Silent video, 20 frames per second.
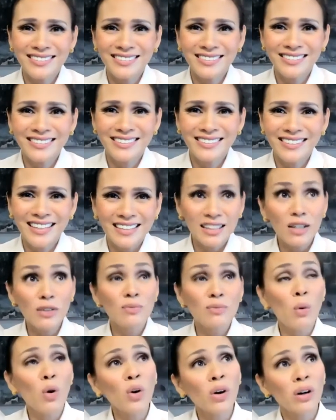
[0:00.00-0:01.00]
I'd love
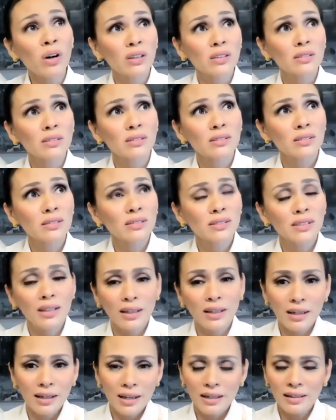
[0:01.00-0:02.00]
more.
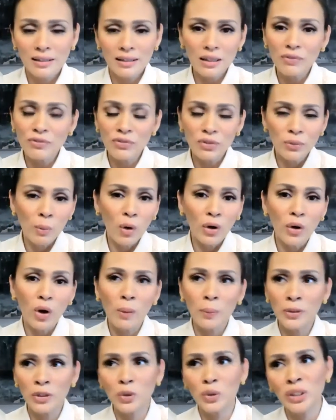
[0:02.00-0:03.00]
I'd love for more
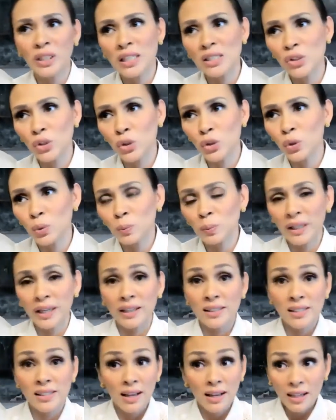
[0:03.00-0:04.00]
opportunities to do
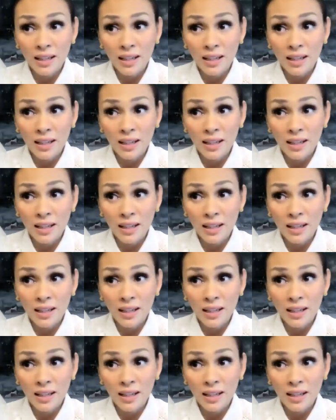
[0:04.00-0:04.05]
plays.